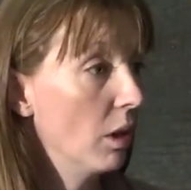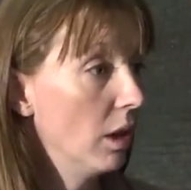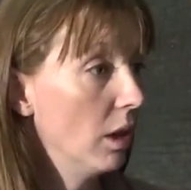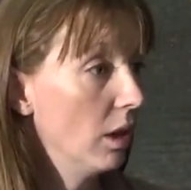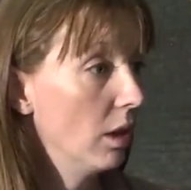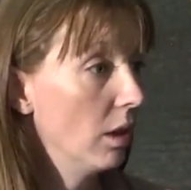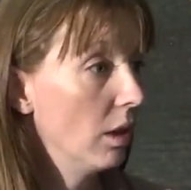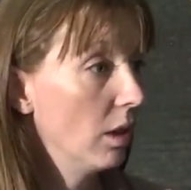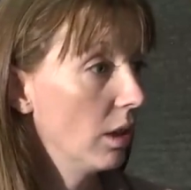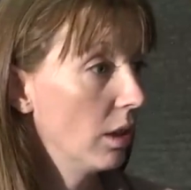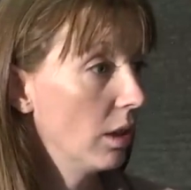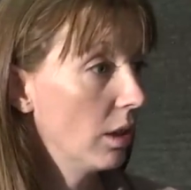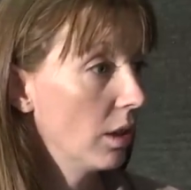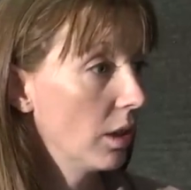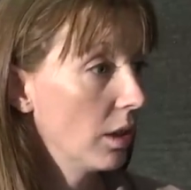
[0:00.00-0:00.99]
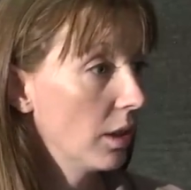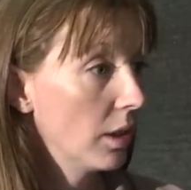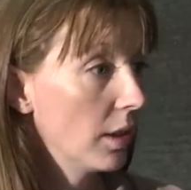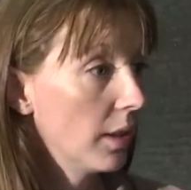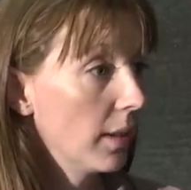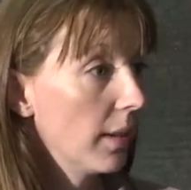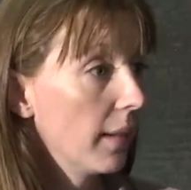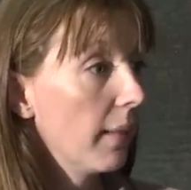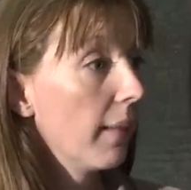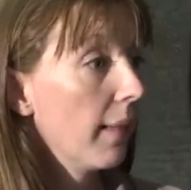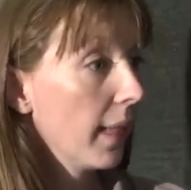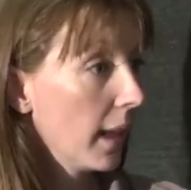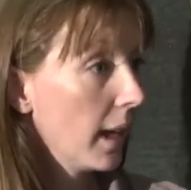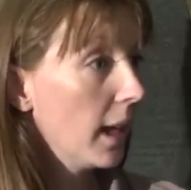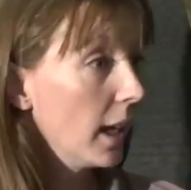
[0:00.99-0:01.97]
You're not allowed to squash it. You were told you were not
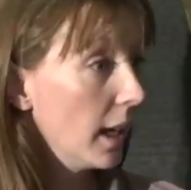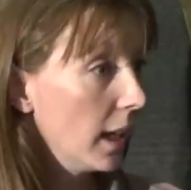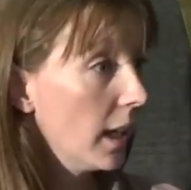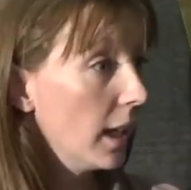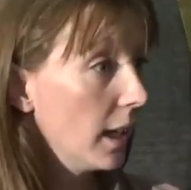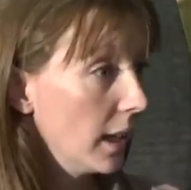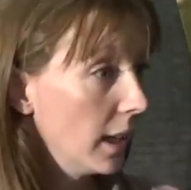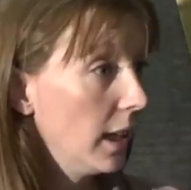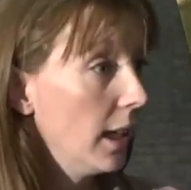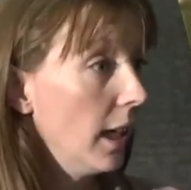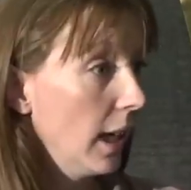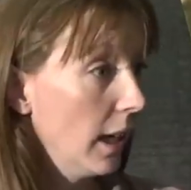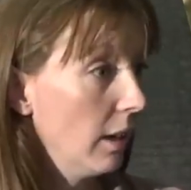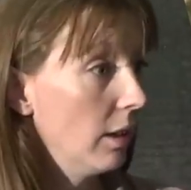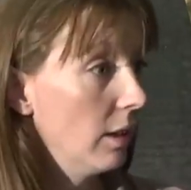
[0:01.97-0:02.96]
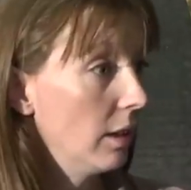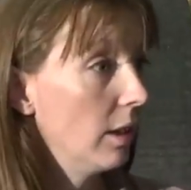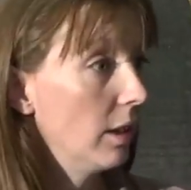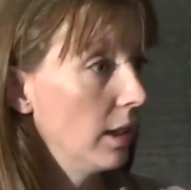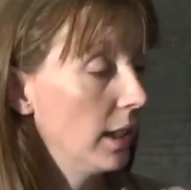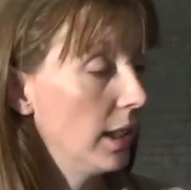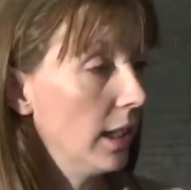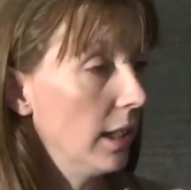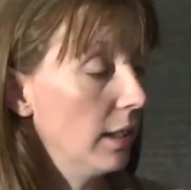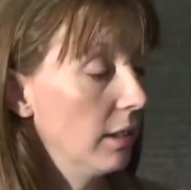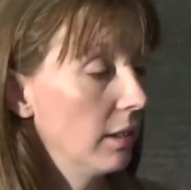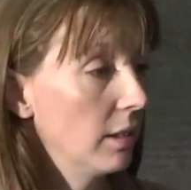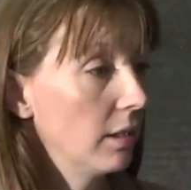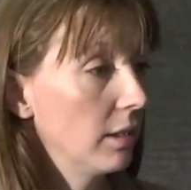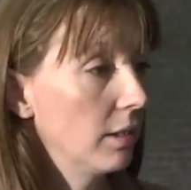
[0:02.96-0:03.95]
allowed to squash it down, which is quite right.
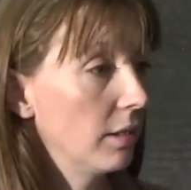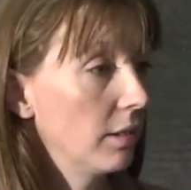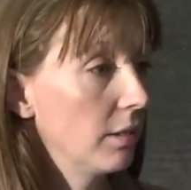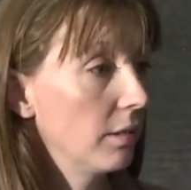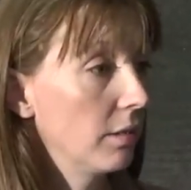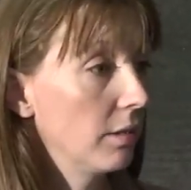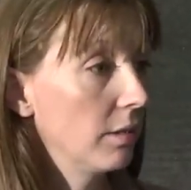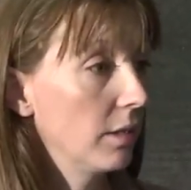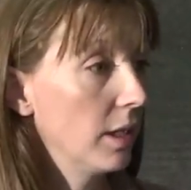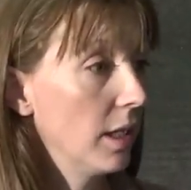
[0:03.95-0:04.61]
So what do you do?